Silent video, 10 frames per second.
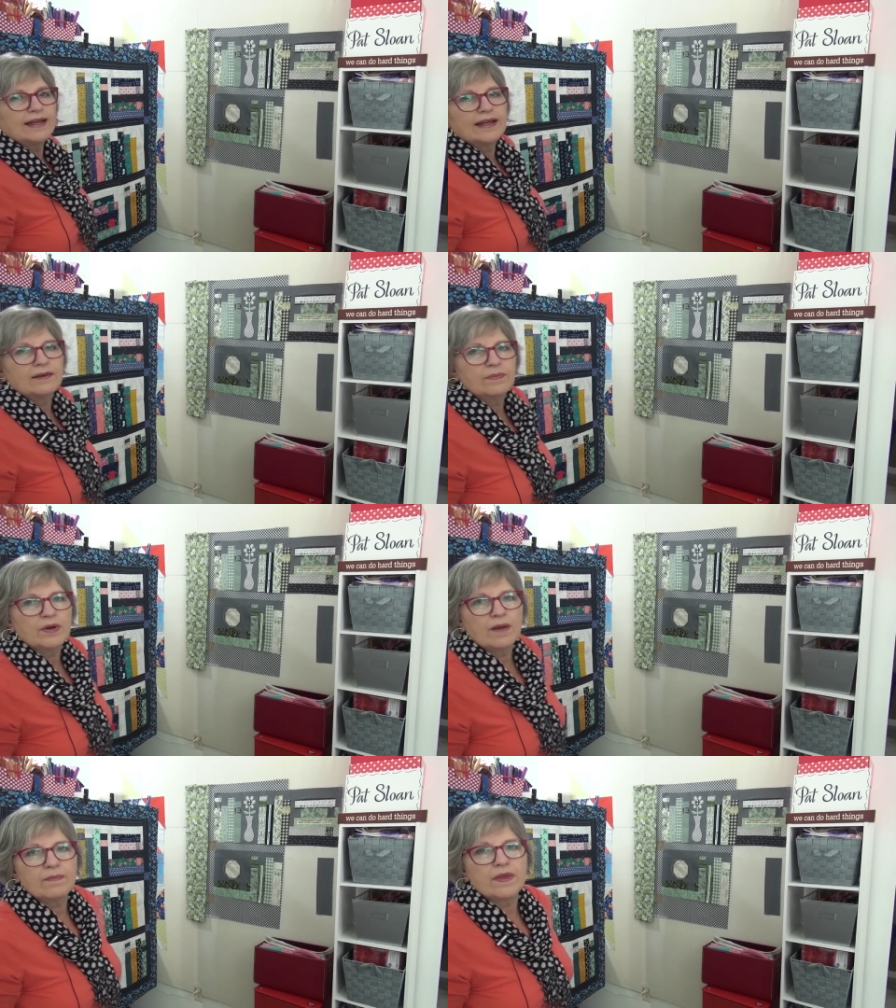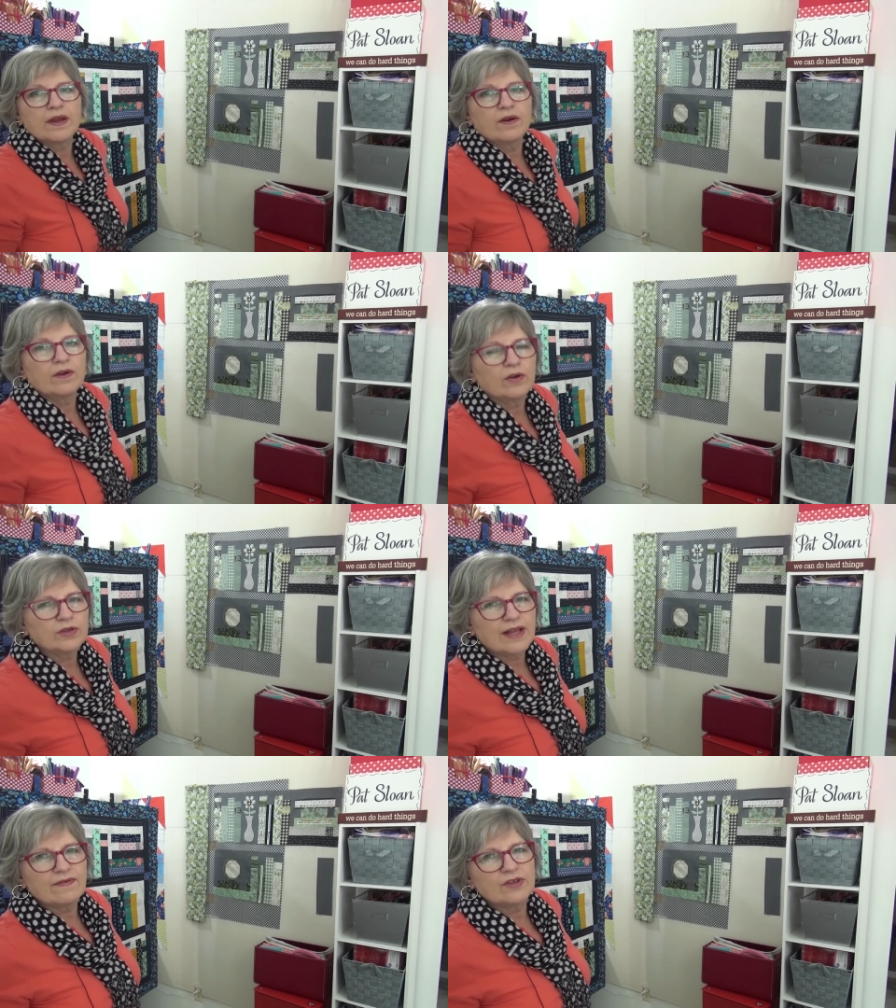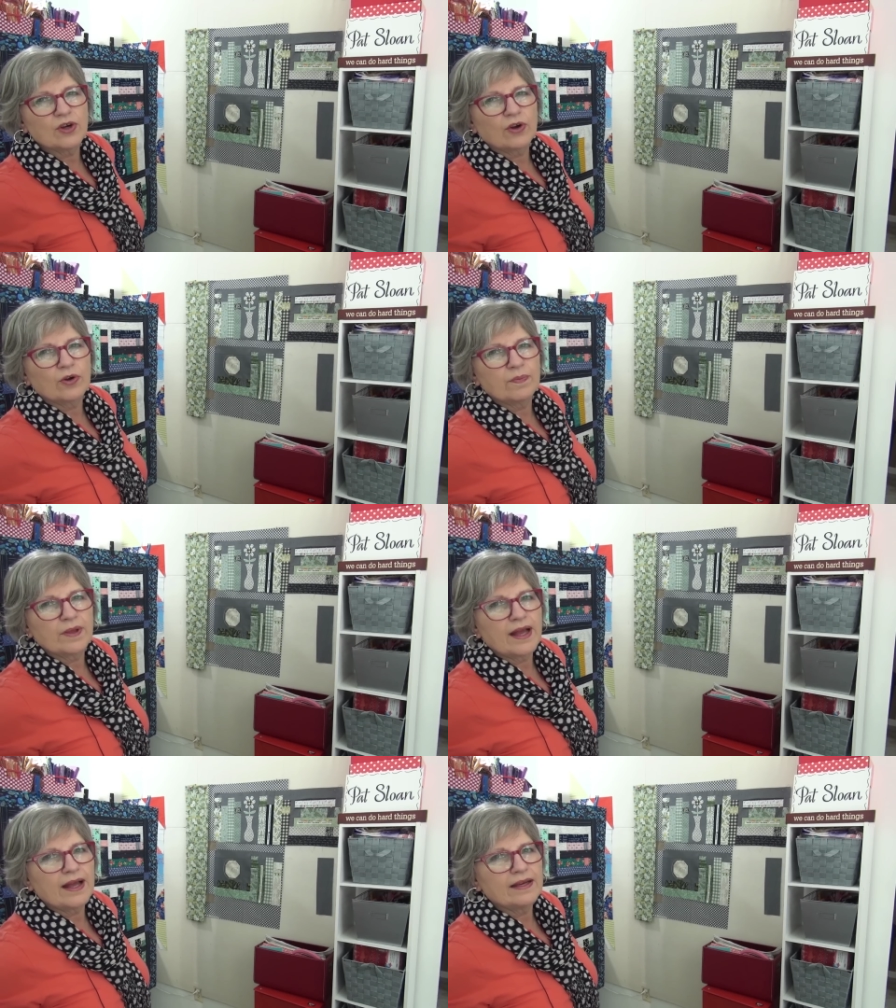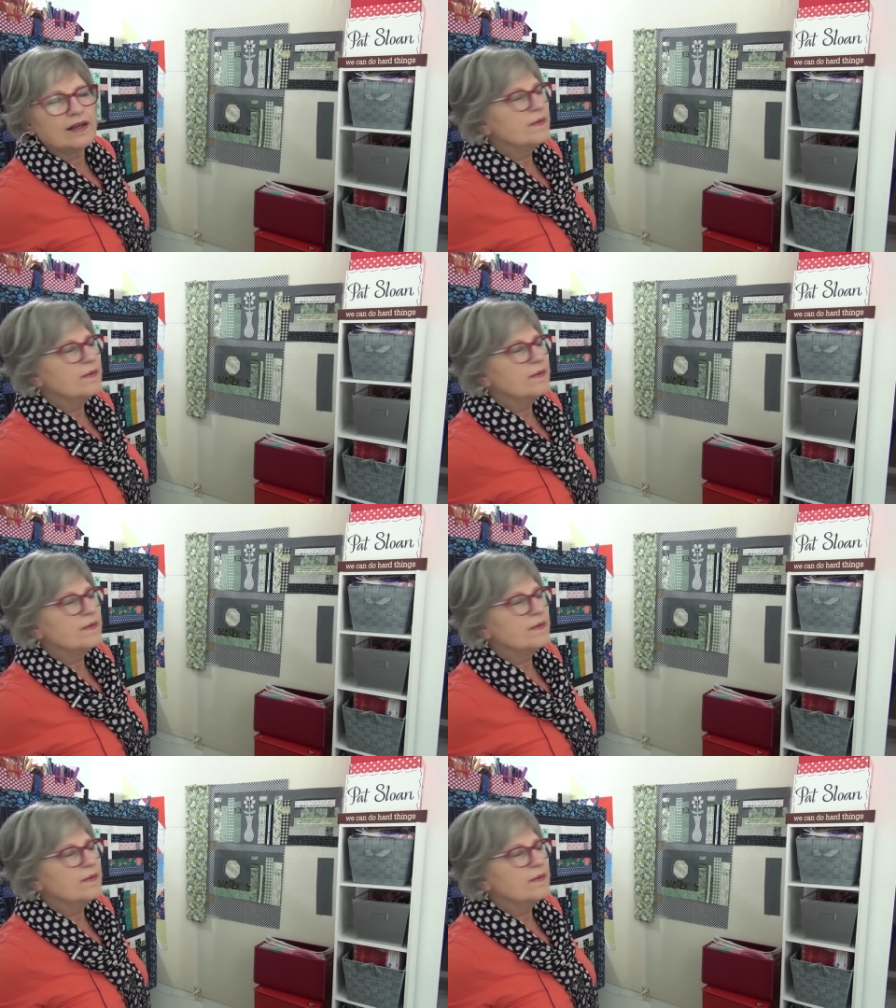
and put up there. Of course, I had the darker plaid